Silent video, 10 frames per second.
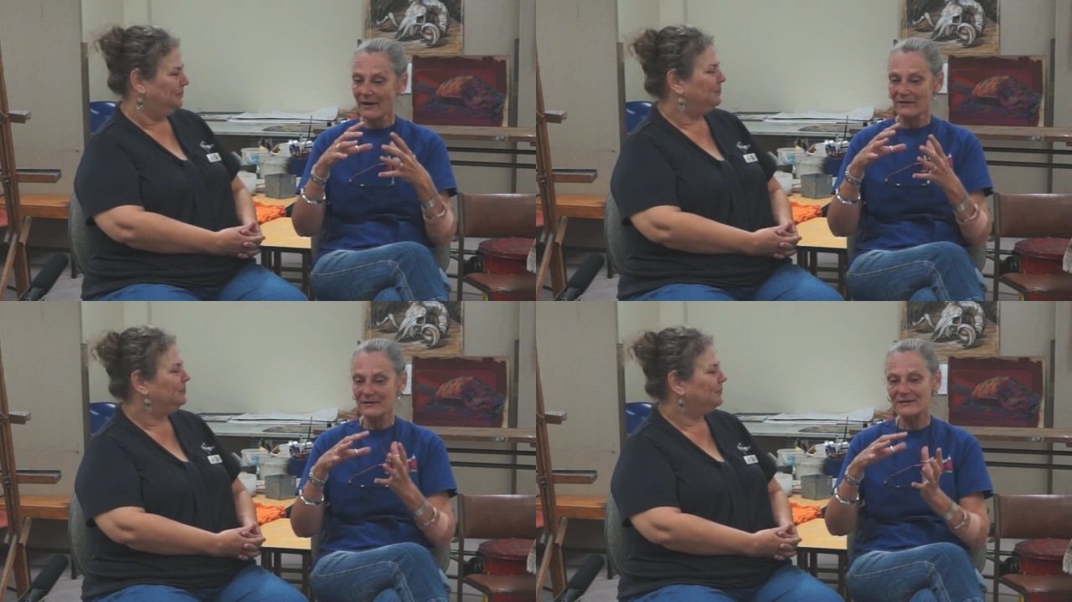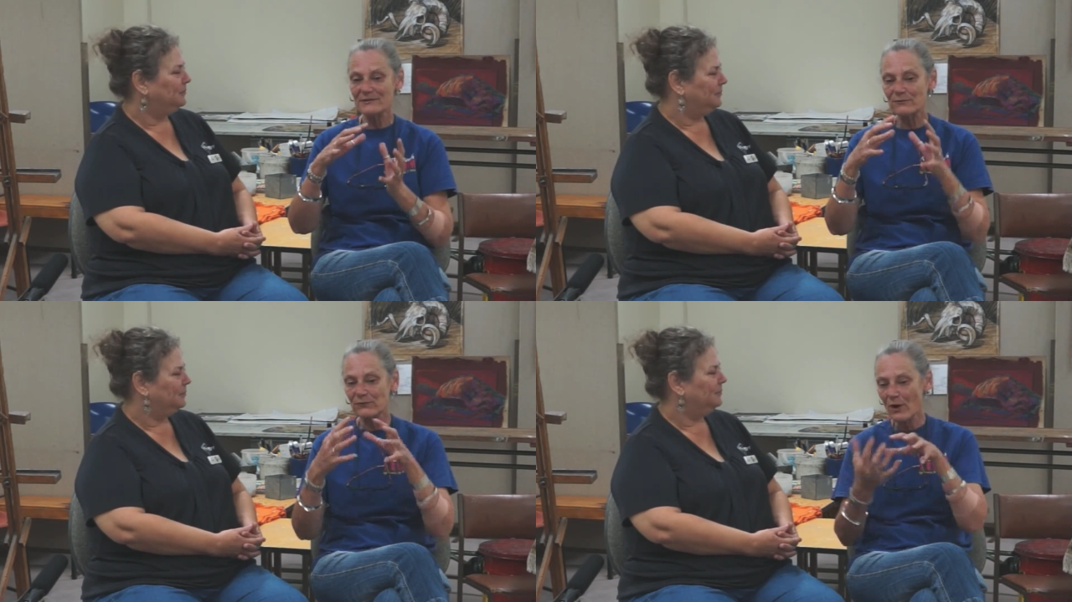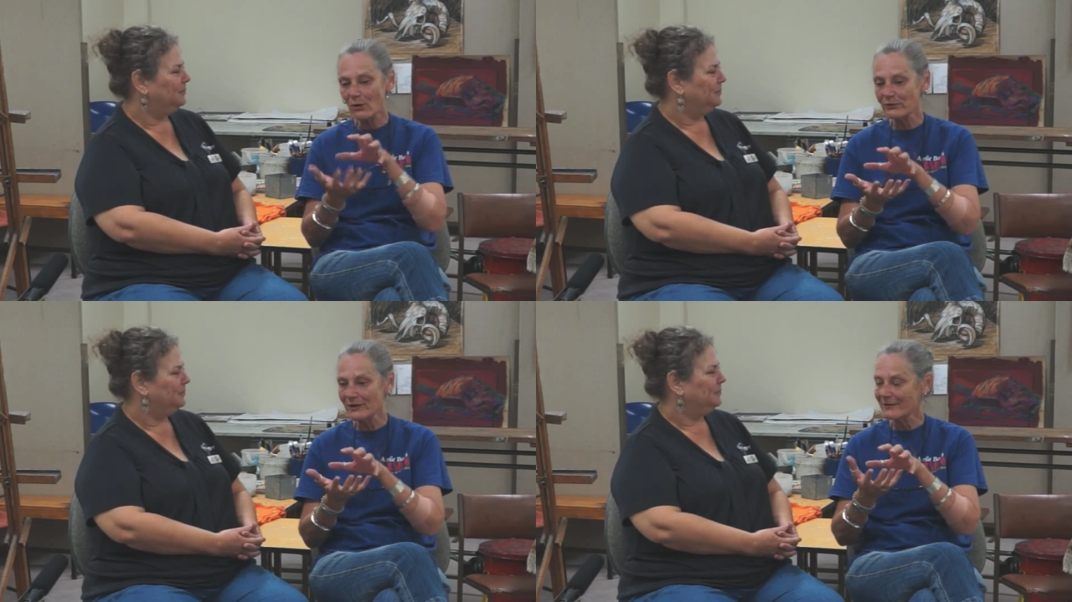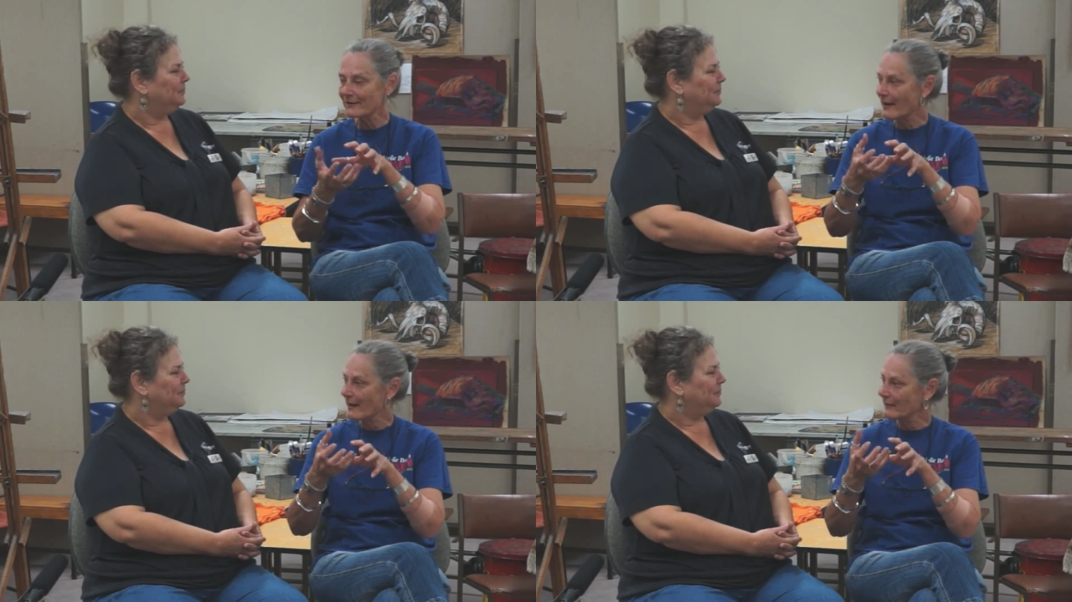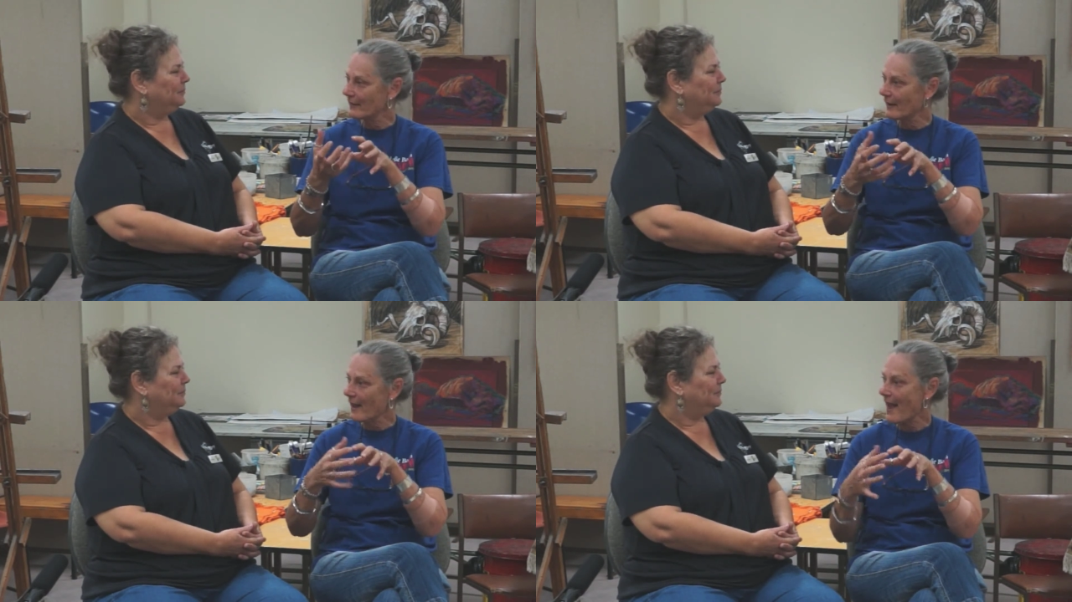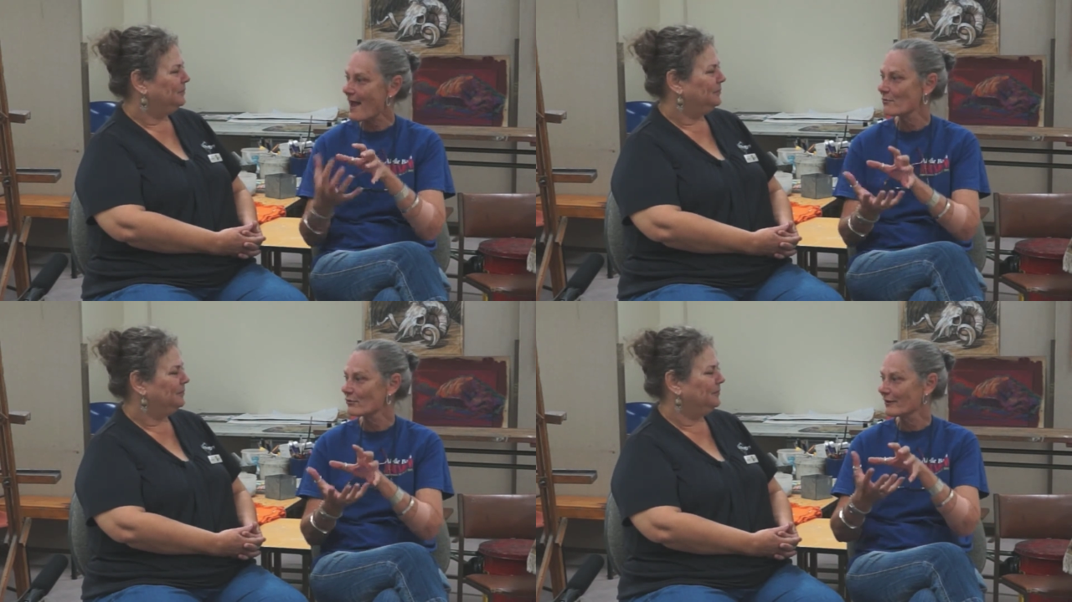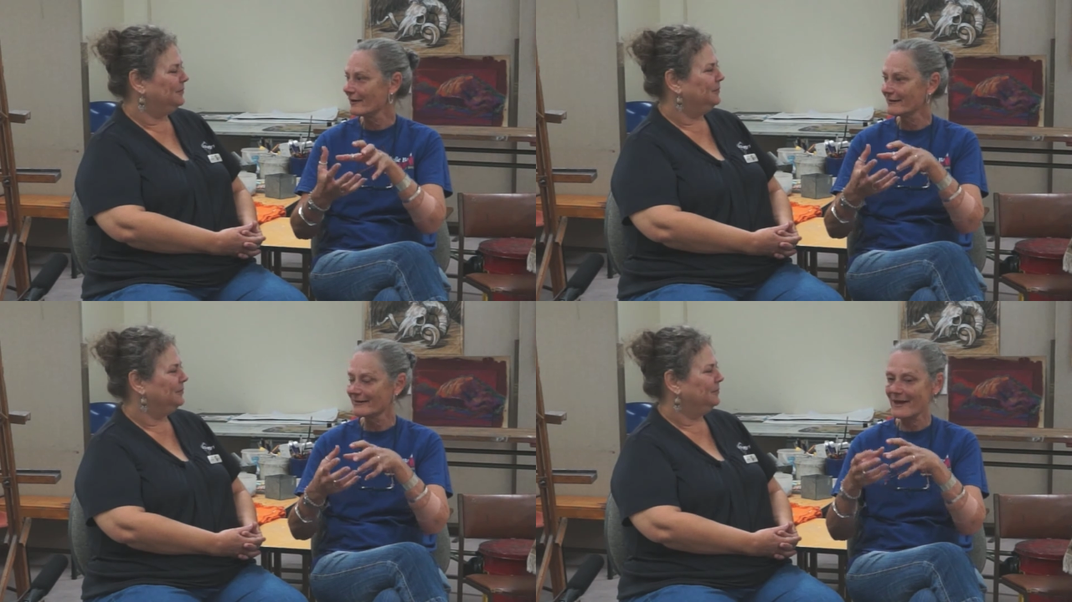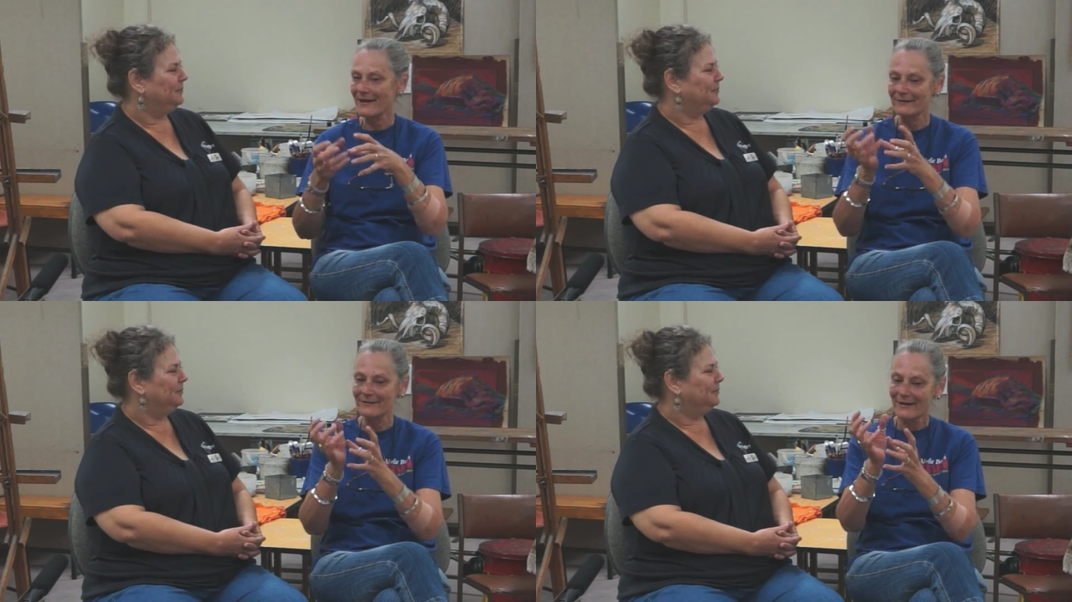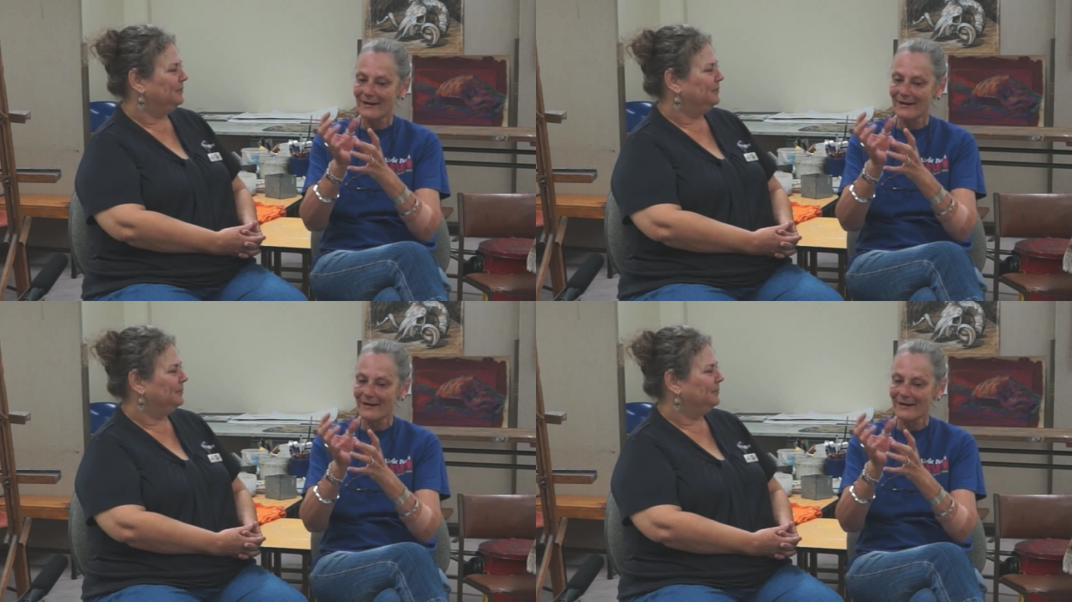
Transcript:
Speaker 1: this is folding it and then hammering it and